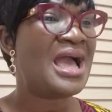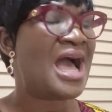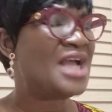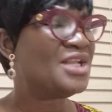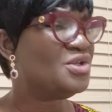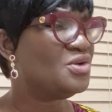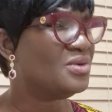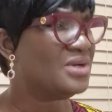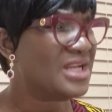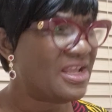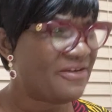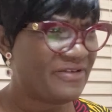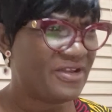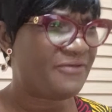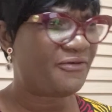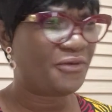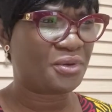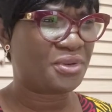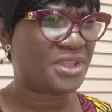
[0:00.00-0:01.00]
and you leave
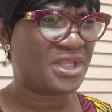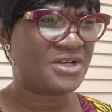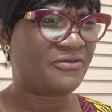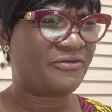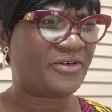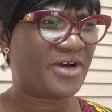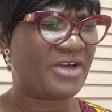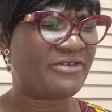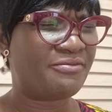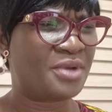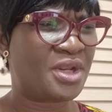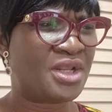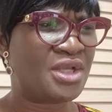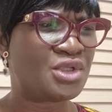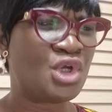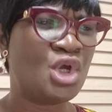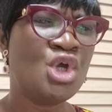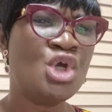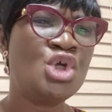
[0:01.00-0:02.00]
it for 35
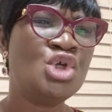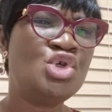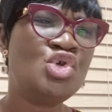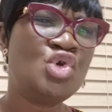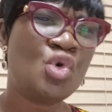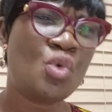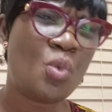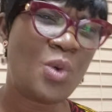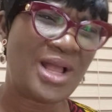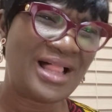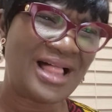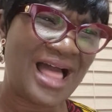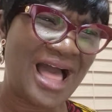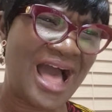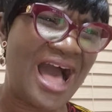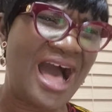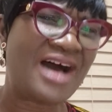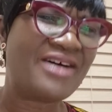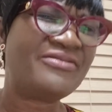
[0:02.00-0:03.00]
minutes, you will
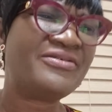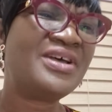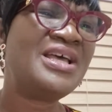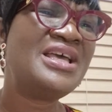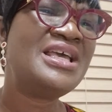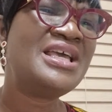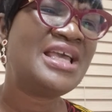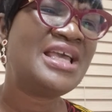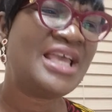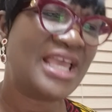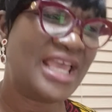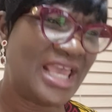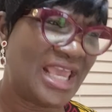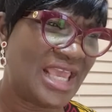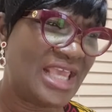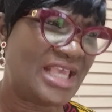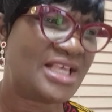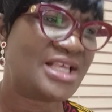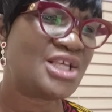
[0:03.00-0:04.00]
have
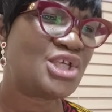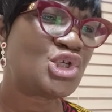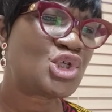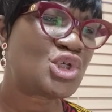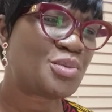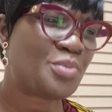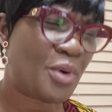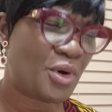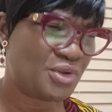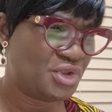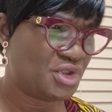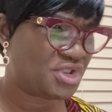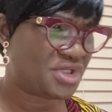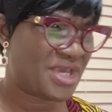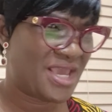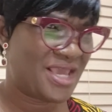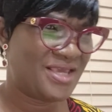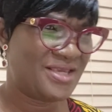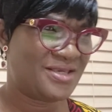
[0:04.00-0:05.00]
a sponge
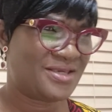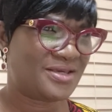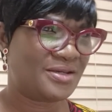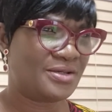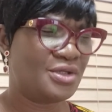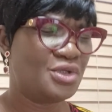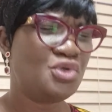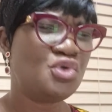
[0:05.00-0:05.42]
cake.